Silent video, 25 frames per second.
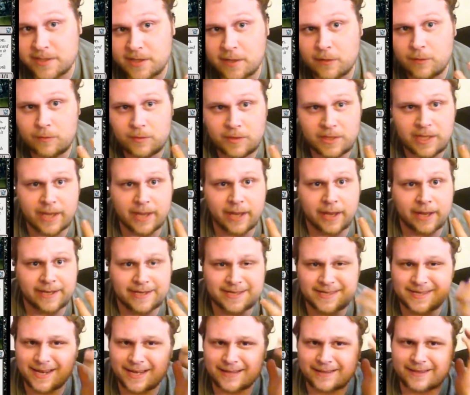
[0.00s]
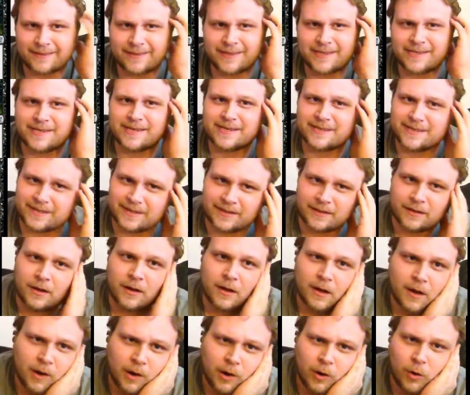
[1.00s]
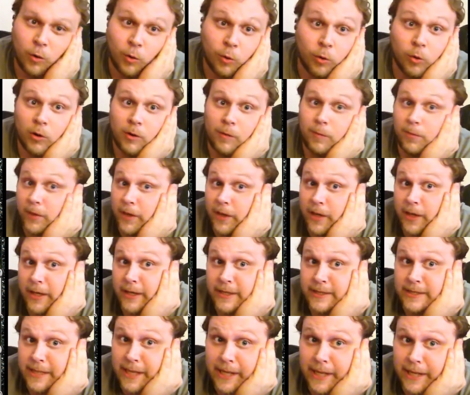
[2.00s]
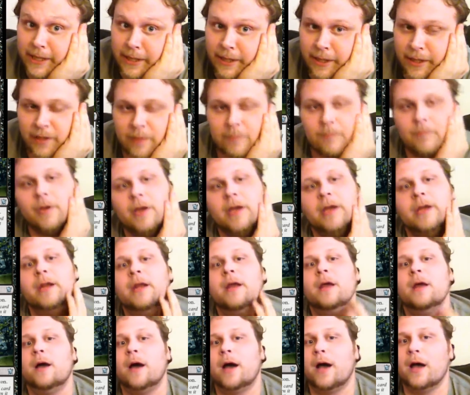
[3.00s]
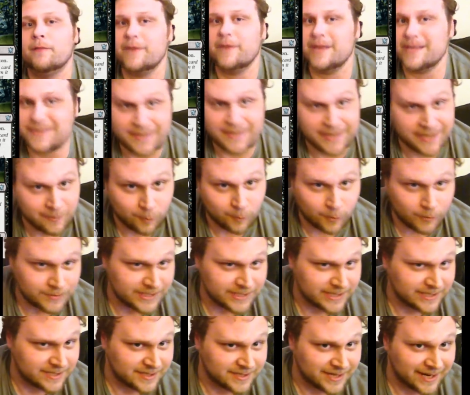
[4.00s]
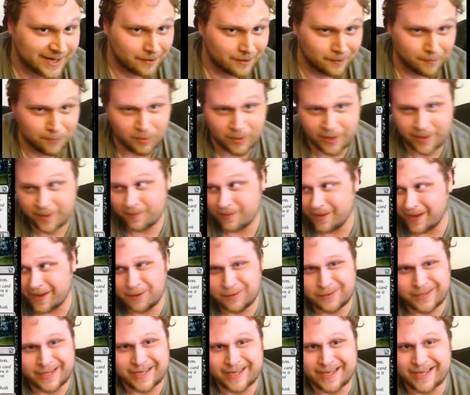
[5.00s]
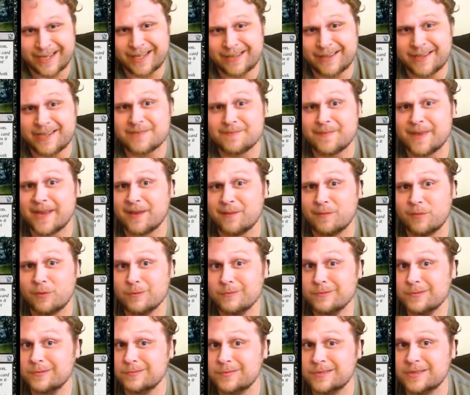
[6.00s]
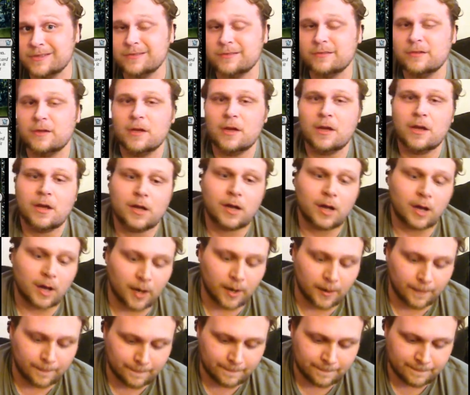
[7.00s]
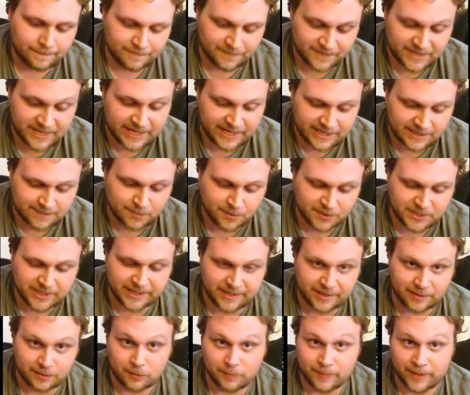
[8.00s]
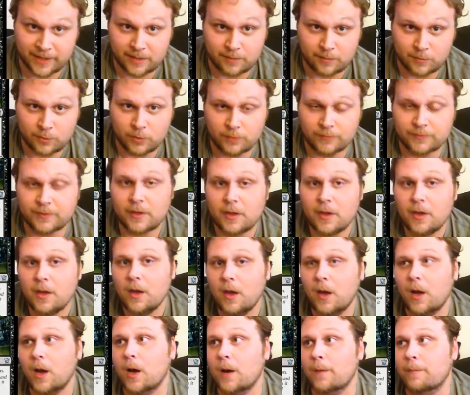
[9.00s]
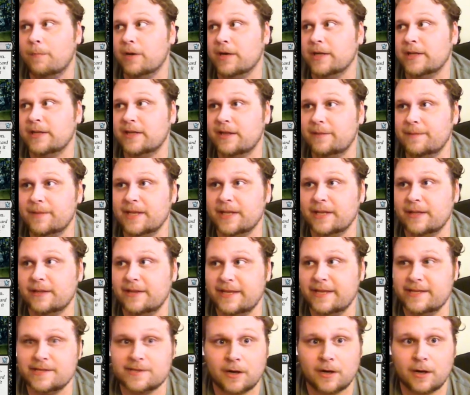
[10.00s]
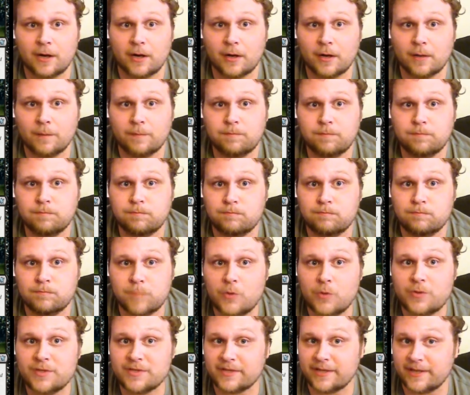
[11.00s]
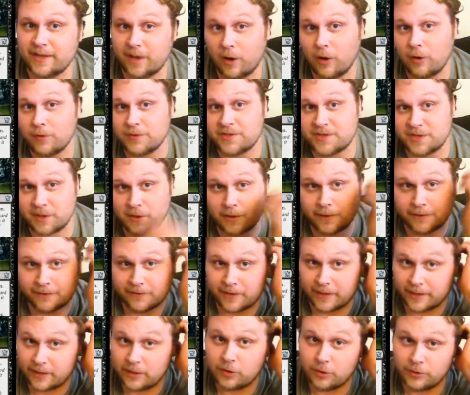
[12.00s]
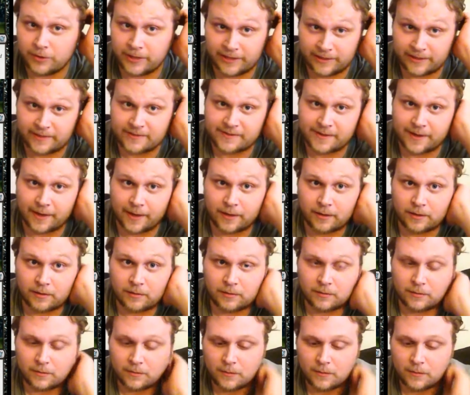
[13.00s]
So yeah, it's not that this isn't horribly exciting, but obviously it won't see standard play. I don't think any of these Megamorphs will, these particular Megamorphs. But in limited, these are mostly all-stars, including this guy.